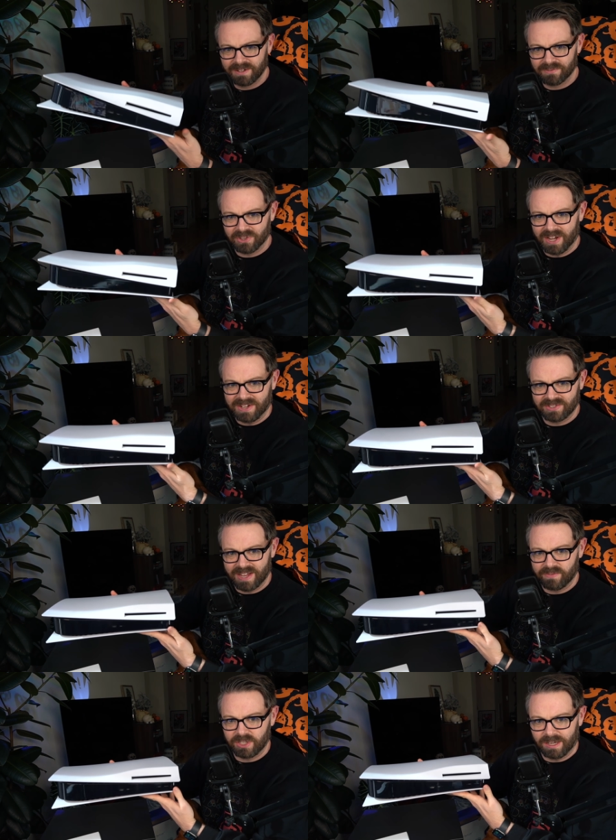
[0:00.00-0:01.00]
for the next
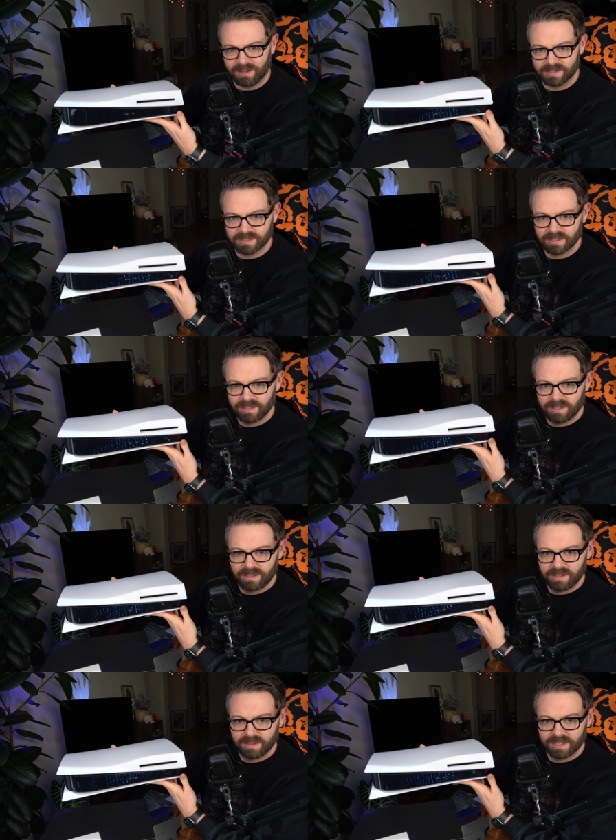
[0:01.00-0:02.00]
seven years.
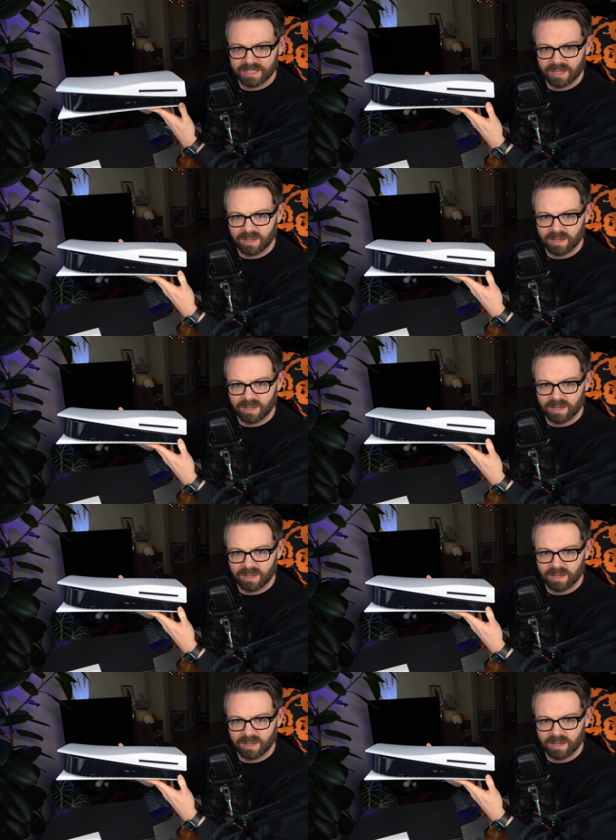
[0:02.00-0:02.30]
Look at that.